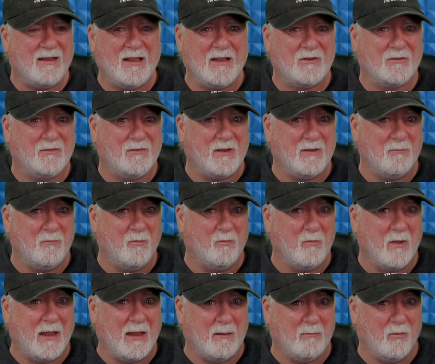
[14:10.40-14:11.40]
via
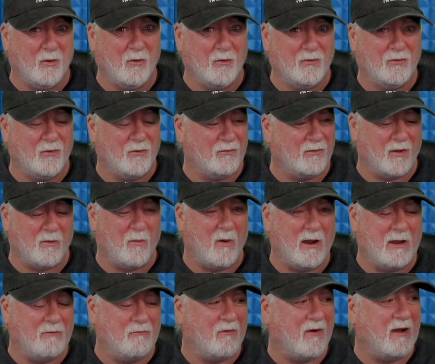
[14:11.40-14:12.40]
Bluetooth or
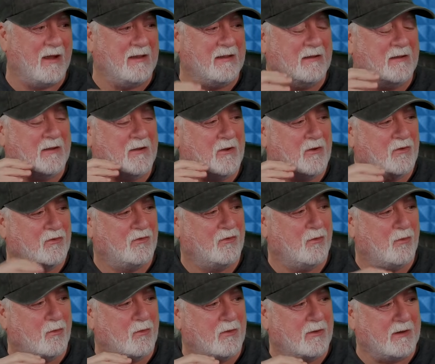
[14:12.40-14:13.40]
Wi-Fi
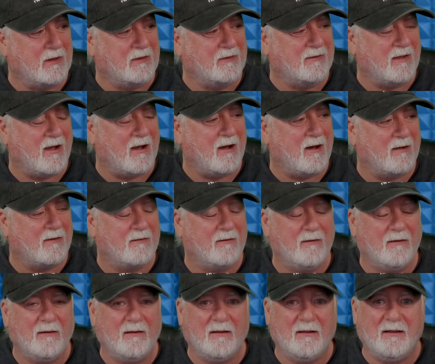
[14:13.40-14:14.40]
to the guitar,
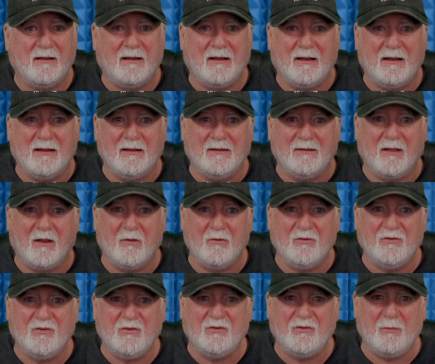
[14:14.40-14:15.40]
and
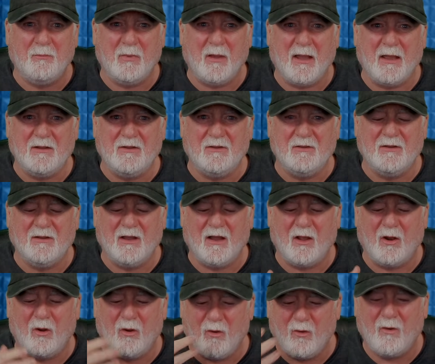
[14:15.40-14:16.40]
allows you to put in a
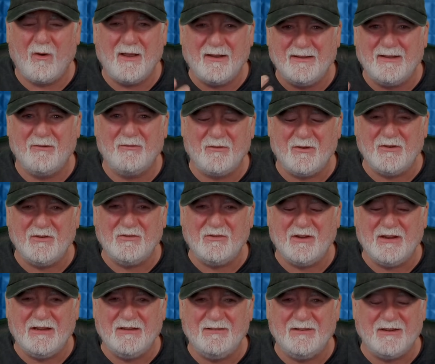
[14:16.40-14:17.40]
lot of different
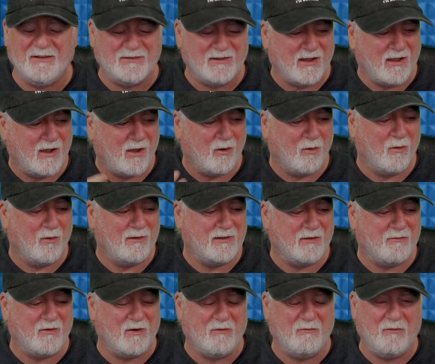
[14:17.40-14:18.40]
changes, a lot of
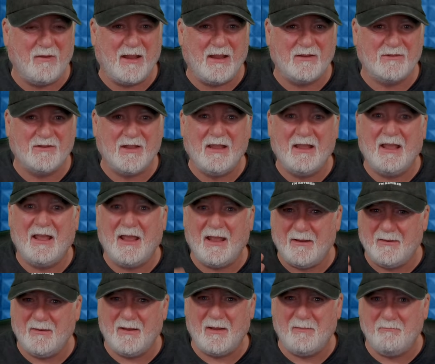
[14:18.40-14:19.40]
different effects,
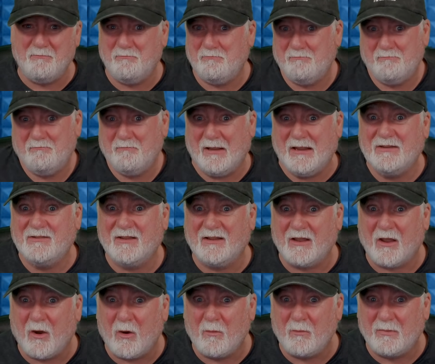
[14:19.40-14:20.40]
and
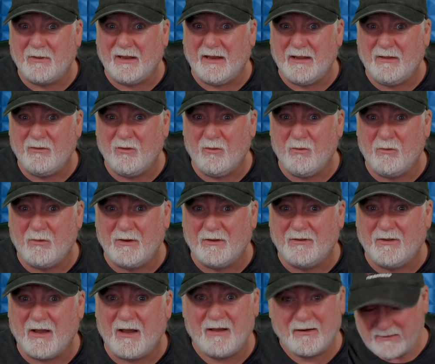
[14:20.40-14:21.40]
basically upgrade the whole
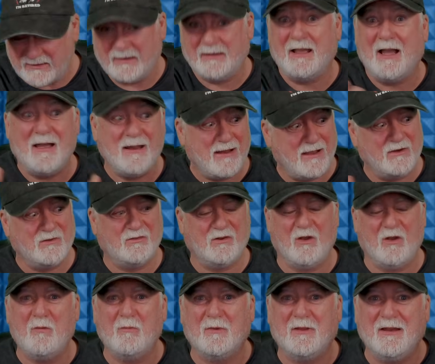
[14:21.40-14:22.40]
guitar. You can actually
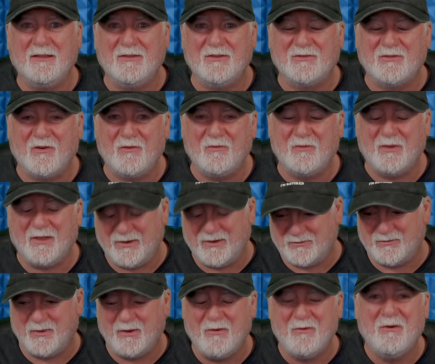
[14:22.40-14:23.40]
upgrade the software
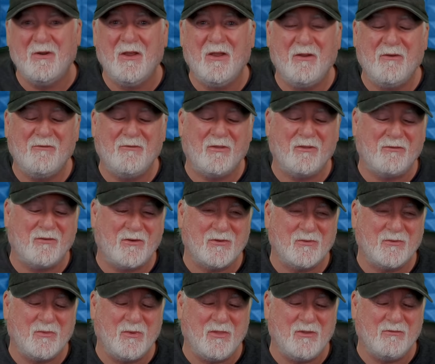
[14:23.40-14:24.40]
as well for
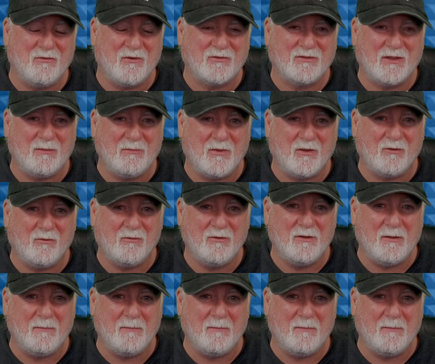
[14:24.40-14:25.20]
the first time you unload it.